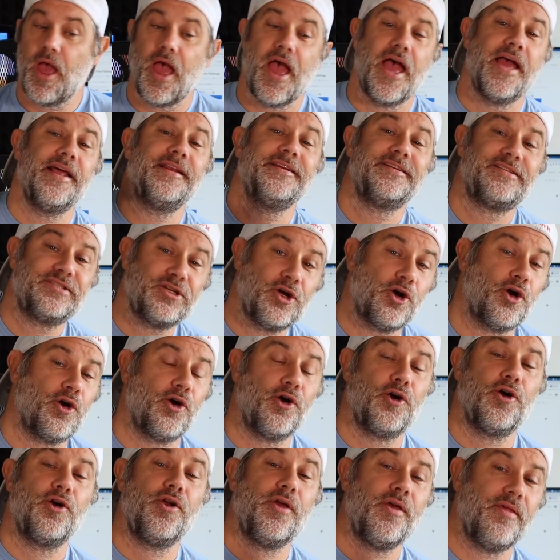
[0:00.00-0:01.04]
and
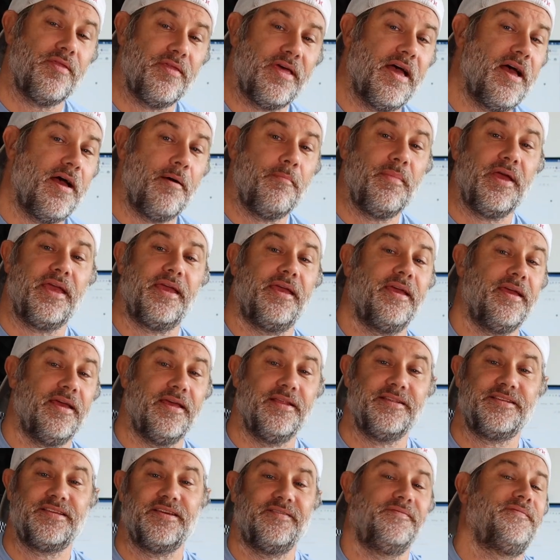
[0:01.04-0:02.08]
turn them
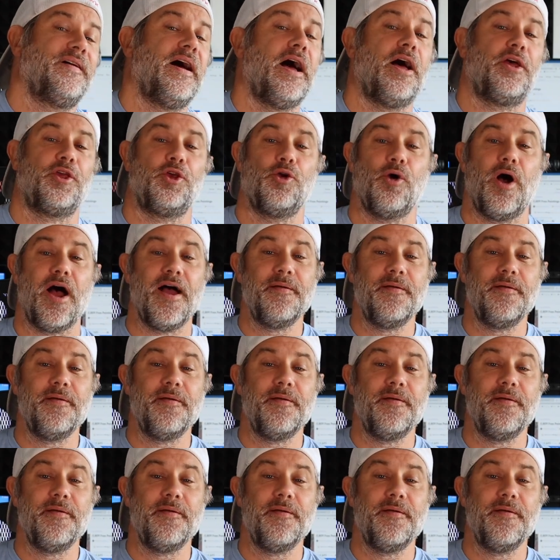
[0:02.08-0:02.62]
into value.